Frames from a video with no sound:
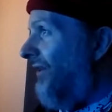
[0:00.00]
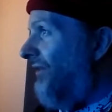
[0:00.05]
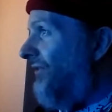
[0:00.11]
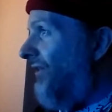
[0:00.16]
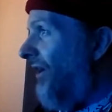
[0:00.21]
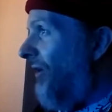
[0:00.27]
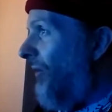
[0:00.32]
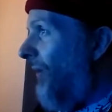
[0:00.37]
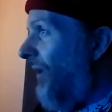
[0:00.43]

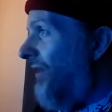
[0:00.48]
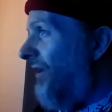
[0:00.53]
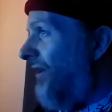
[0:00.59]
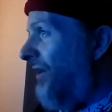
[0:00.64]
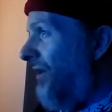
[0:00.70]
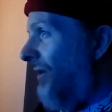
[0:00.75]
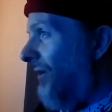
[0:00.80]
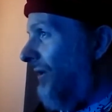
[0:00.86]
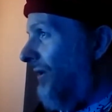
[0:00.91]
Take away the
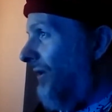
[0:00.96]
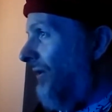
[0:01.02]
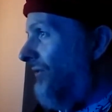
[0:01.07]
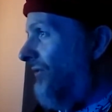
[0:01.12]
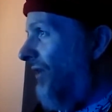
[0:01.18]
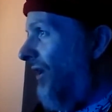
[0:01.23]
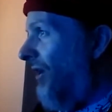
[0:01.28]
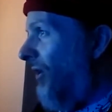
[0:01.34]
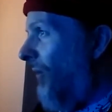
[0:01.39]
killer,
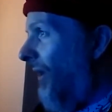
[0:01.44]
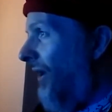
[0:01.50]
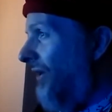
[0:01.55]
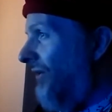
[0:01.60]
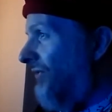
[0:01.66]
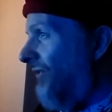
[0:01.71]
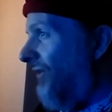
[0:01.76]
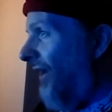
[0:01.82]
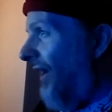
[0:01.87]
take away
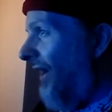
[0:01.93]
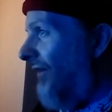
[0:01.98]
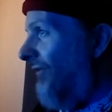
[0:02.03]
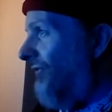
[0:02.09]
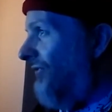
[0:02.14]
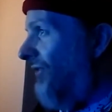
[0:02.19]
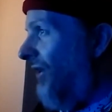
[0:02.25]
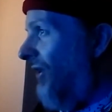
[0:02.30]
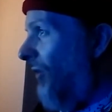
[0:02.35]
his
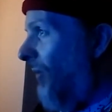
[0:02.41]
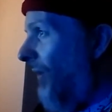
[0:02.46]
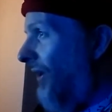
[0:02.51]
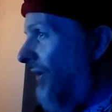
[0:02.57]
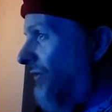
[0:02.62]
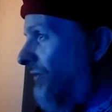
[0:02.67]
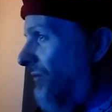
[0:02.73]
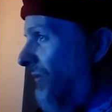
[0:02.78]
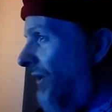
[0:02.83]
knife, take away
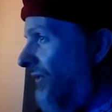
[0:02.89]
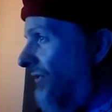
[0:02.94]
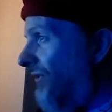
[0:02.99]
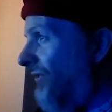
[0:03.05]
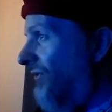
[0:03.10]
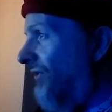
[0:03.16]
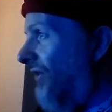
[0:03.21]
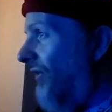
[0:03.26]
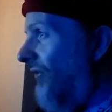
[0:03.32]
his
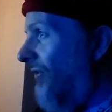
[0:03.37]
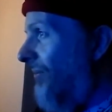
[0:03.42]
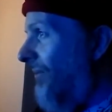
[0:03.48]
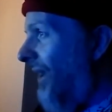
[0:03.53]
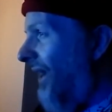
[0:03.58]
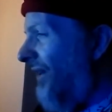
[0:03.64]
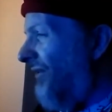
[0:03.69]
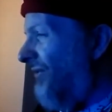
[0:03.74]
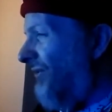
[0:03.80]
reasons, give him
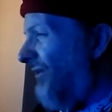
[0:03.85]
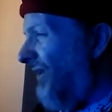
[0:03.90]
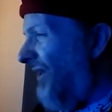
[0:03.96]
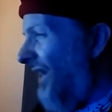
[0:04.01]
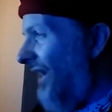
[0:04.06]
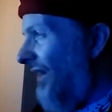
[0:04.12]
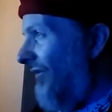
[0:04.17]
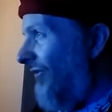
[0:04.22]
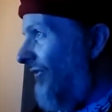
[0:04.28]
back his
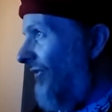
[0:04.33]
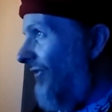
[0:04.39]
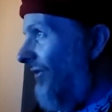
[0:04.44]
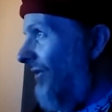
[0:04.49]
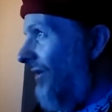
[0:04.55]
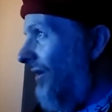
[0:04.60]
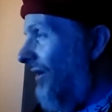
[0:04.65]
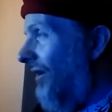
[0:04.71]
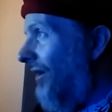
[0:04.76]
life.
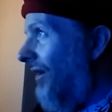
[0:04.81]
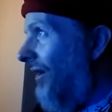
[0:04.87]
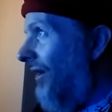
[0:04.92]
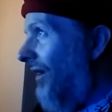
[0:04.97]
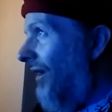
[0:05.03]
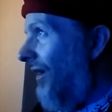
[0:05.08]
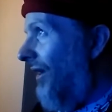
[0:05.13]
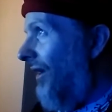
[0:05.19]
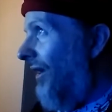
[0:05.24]

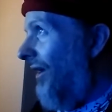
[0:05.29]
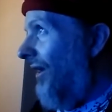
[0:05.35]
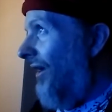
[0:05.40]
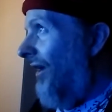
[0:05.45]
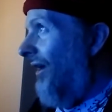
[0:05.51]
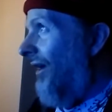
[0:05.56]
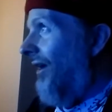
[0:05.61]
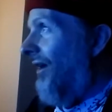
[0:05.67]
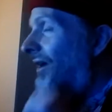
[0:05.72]

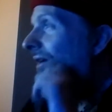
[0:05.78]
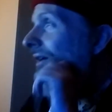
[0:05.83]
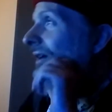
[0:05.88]
Huh.